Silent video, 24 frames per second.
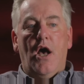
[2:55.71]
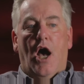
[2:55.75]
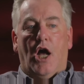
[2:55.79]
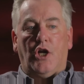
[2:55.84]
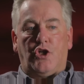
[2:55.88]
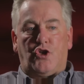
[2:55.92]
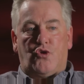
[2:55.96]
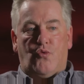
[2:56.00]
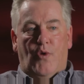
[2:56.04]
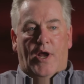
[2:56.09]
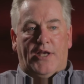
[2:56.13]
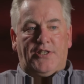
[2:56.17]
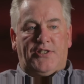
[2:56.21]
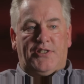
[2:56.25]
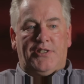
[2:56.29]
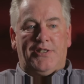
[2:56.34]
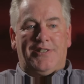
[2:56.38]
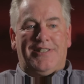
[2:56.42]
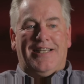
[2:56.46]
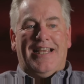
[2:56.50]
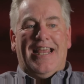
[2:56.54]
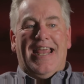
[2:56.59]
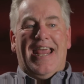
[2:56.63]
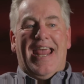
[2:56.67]

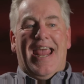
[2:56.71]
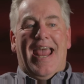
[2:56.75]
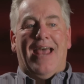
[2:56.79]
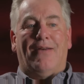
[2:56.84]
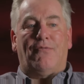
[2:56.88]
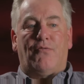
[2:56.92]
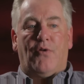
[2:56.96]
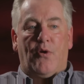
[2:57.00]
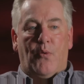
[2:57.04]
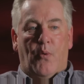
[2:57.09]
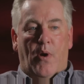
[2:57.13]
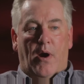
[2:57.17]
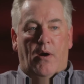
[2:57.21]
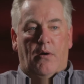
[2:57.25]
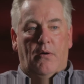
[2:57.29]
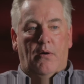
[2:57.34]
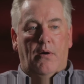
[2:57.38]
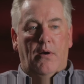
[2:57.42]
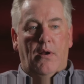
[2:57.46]
addresses everywhere.